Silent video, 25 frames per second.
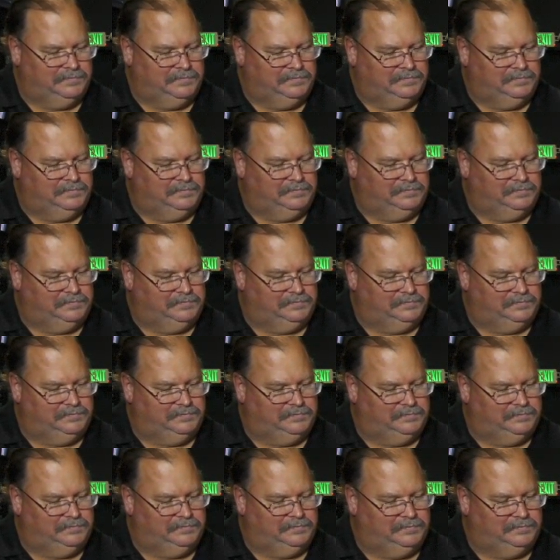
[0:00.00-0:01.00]

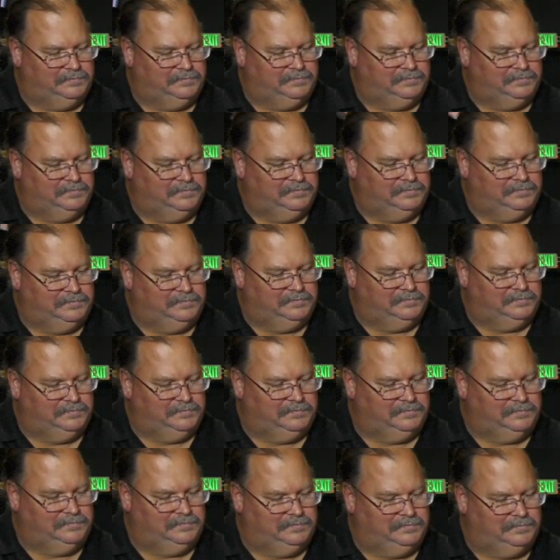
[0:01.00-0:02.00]

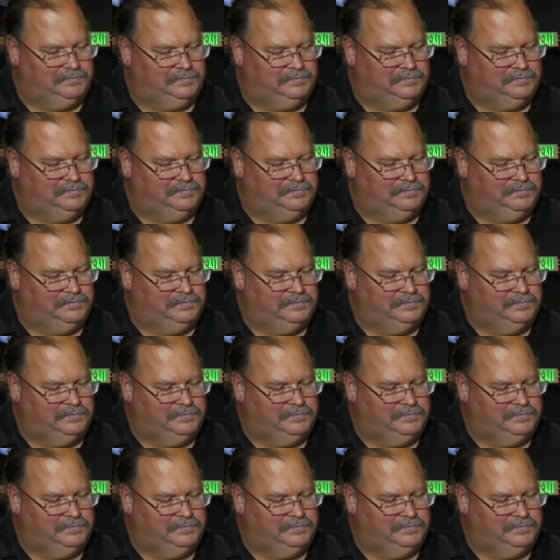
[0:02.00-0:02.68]
The person shown says nothing.